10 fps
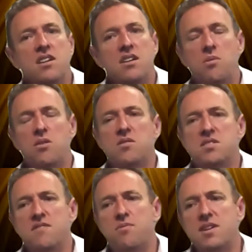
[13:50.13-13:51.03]
Whereas
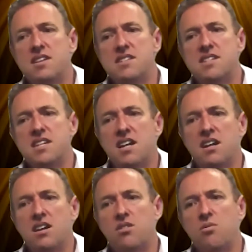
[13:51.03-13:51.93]
if we consider
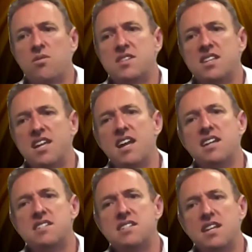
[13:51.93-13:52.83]
across in the
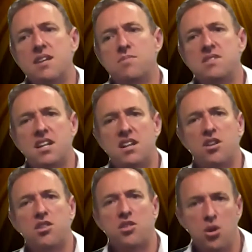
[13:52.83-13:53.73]
east, in particular
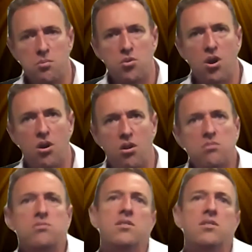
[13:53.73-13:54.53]
thermal coal,